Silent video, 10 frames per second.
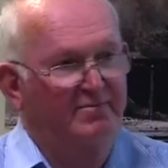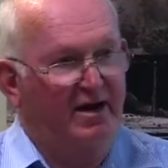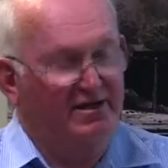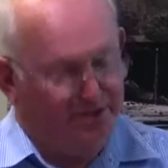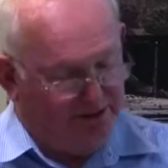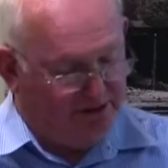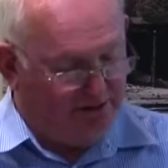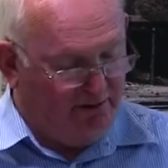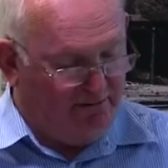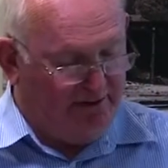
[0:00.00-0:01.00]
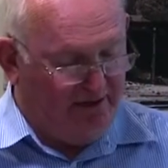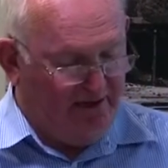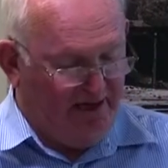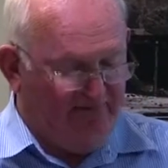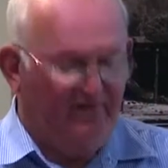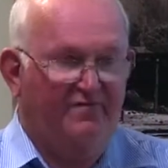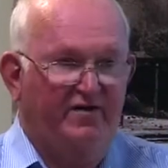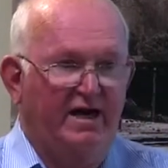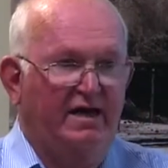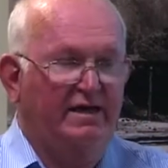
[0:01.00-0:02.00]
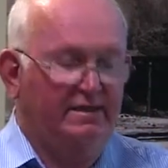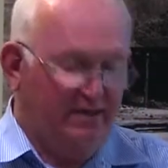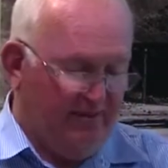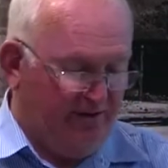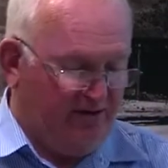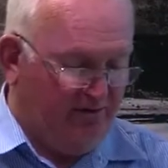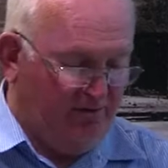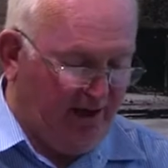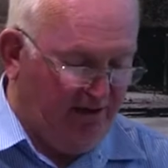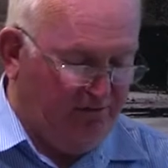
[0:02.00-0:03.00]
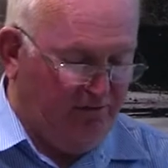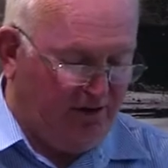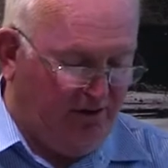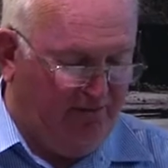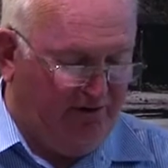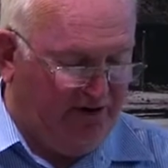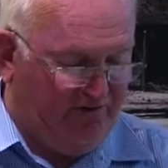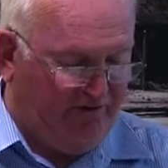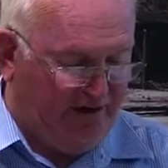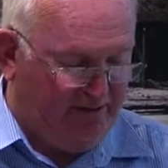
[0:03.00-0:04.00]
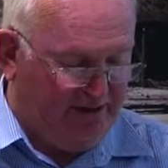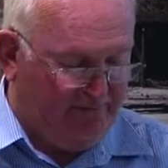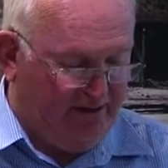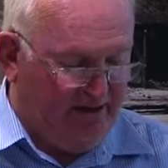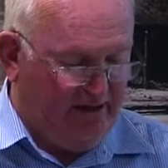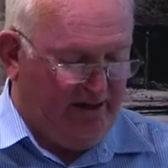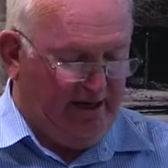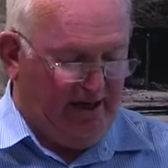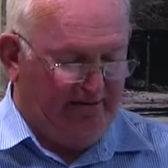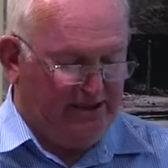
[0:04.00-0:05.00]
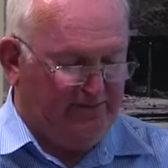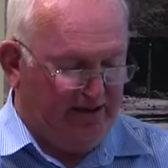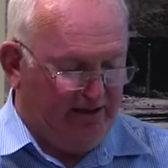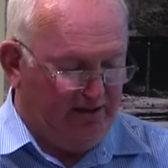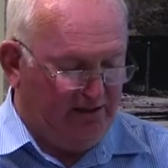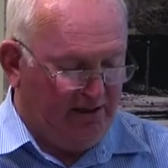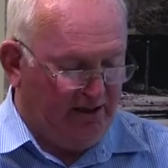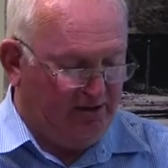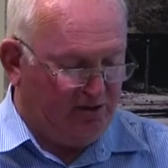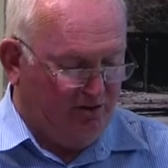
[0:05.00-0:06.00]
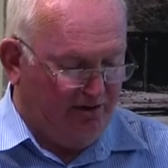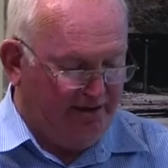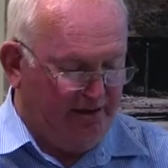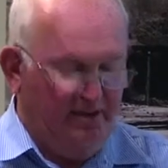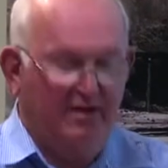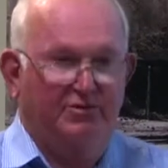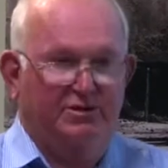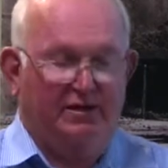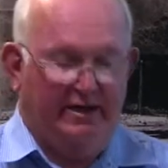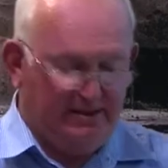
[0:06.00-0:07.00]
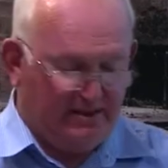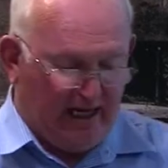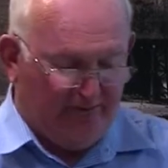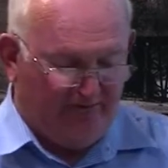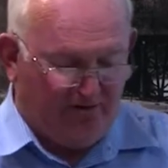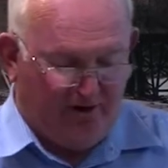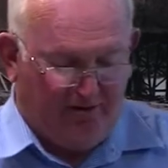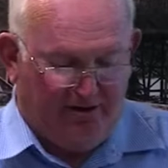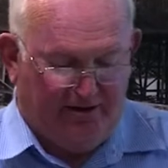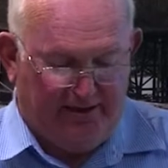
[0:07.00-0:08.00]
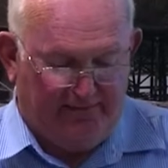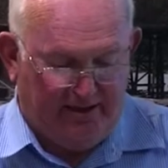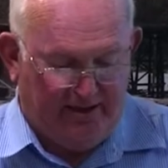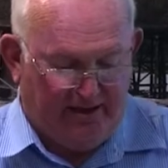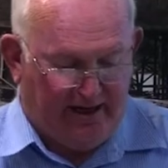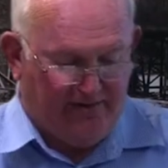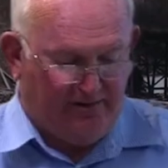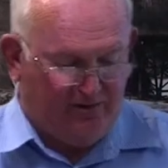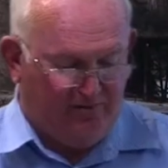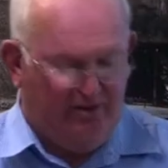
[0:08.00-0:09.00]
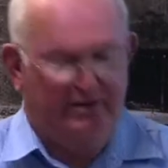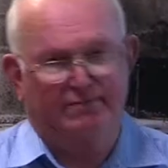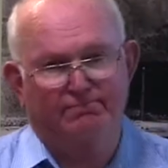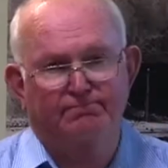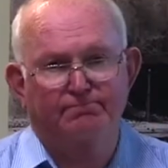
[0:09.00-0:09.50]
But it's the story of a fairly typical local coal mining family and how it's been intertwined with the landscape of coal mining and the community.